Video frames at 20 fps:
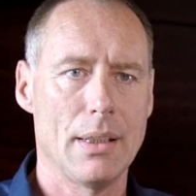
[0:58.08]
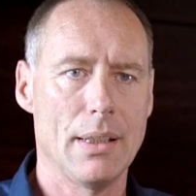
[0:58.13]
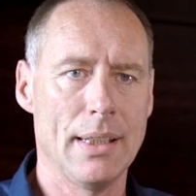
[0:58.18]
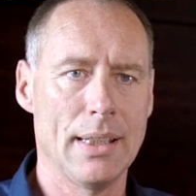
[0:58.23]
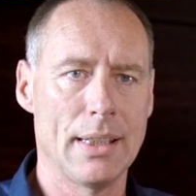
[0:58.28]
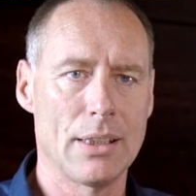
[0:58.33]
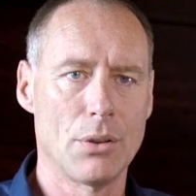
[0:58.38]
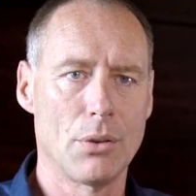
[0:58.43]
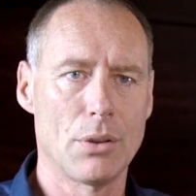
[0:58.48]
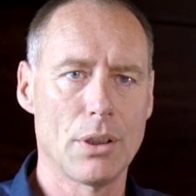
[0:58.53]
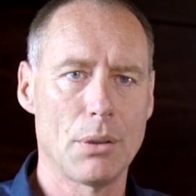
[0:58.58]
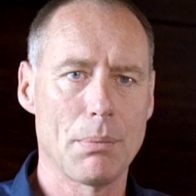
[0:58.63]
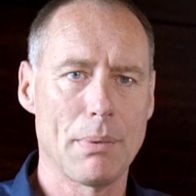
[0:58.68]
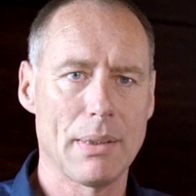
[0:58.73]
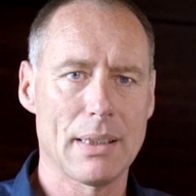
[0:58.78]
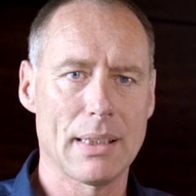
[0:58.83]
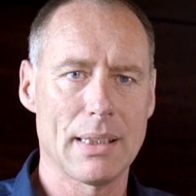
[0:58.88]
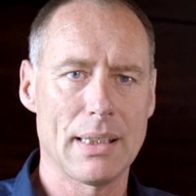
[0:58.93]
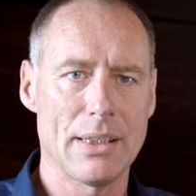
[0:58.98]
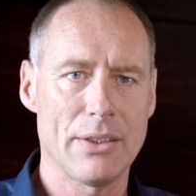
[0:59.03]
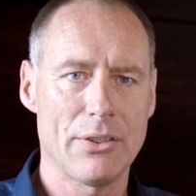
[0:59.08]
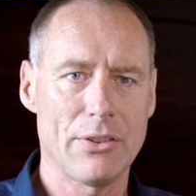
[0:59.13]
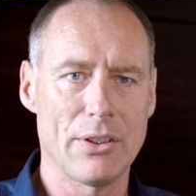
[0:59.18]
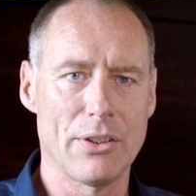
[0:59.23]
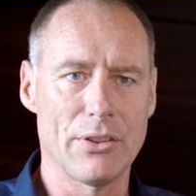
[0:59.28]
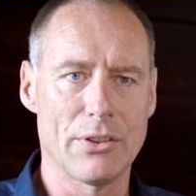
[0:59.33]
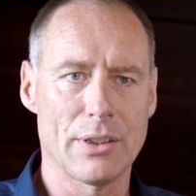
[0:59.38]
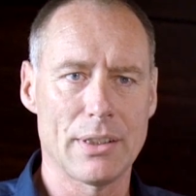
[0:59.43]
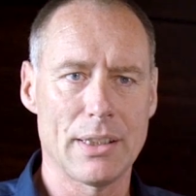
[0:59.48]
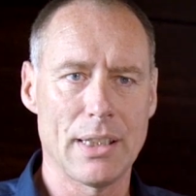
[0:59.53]
Included with the lens
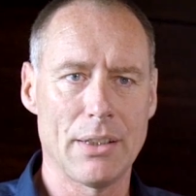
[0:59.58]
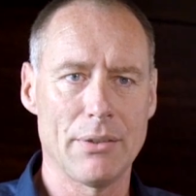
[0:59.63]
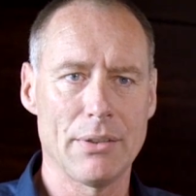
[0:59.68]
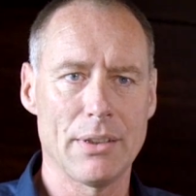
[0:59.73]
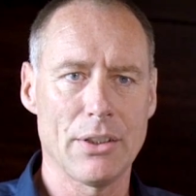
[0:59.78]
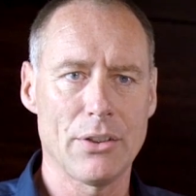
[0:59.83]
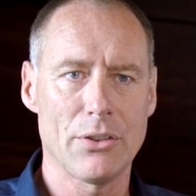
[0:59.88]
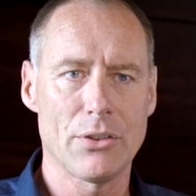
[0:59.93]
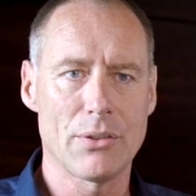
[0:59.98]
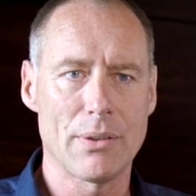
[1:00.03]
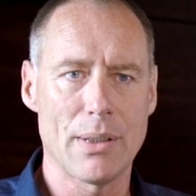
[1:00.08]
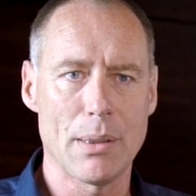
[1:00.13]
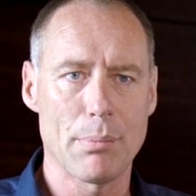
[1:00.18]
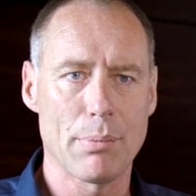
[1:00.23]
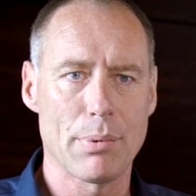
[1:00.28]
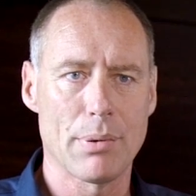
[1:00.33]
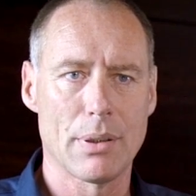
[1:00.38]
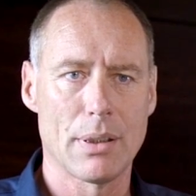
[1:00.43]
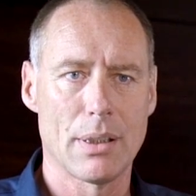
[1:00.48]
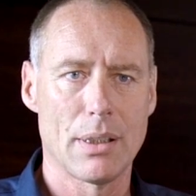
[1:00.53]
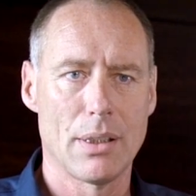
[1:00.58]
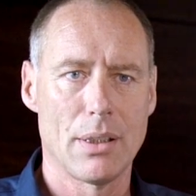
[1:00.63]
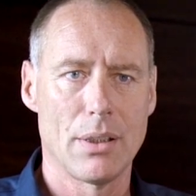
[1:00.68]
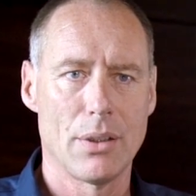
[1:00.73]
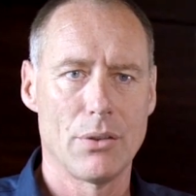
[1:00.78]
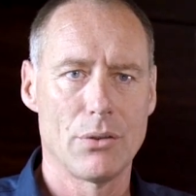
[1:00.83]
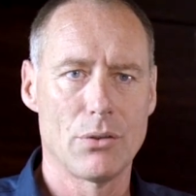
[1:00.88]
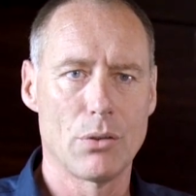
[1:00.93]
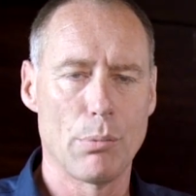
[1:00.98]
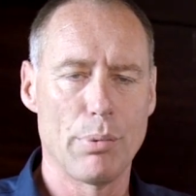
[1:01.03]
is a carrying strap
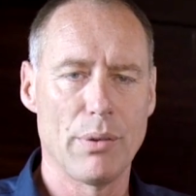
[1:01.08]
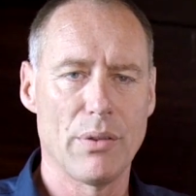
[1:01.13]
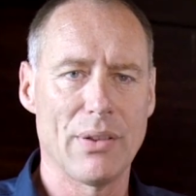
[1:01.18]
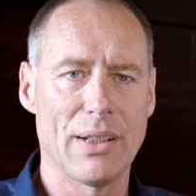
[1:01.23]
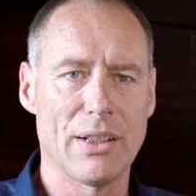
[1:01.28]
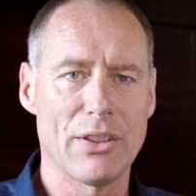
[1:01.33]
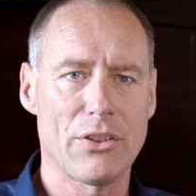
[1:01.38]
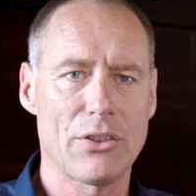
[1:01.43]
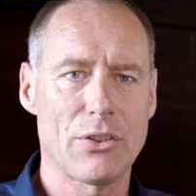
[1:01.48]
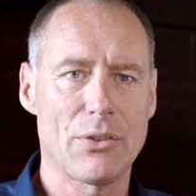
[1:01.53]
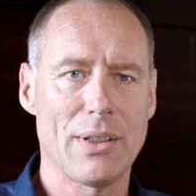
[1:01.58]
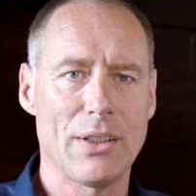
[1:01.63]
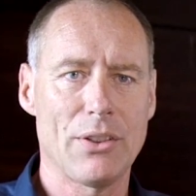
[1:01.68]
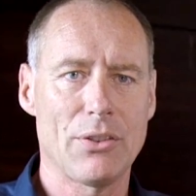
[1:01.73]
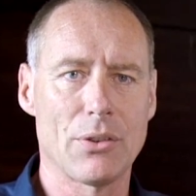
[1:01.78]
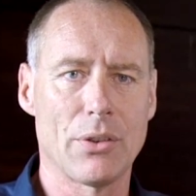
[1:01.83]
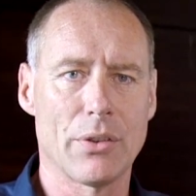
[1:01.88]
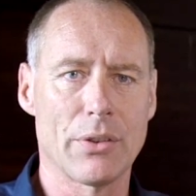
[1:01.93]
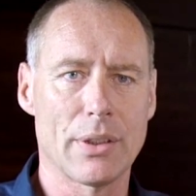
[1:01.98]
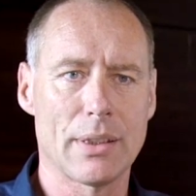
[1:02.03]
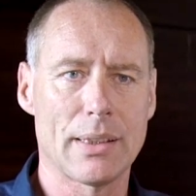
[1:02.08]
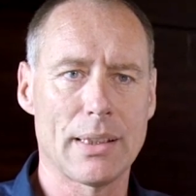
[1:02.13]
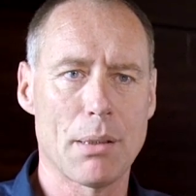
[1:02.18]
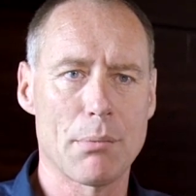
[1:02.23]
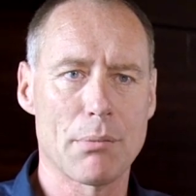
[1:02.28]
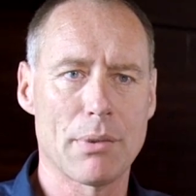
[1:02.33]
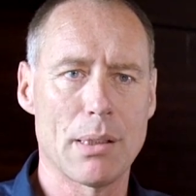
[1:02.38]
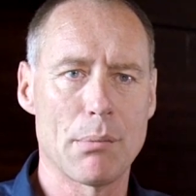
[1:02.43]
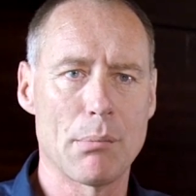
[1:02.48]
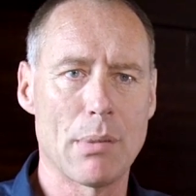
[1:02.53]
to prevent stress on the
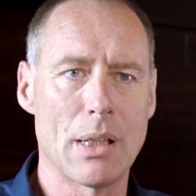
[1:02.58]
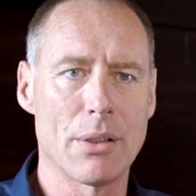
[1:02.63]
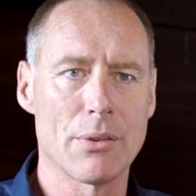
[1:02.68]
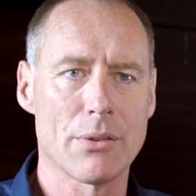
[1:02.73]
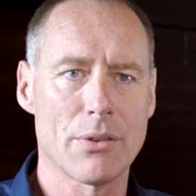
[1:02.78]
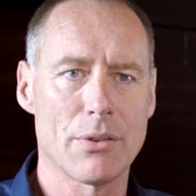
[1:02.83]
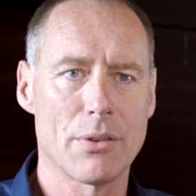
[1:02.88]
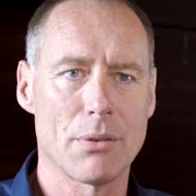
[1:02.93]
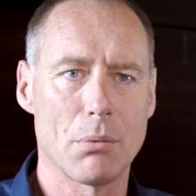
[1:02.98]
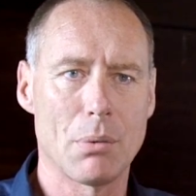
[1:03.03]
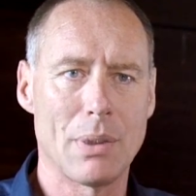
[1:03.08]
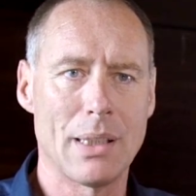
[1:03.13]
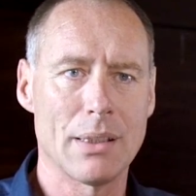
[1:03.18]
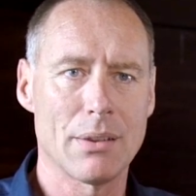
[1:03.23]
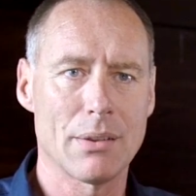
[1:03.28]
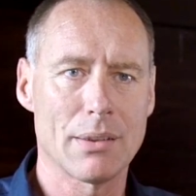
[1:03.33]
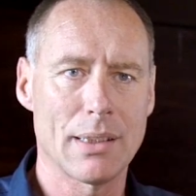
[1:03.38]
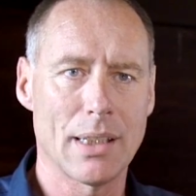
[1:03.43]
camera mount while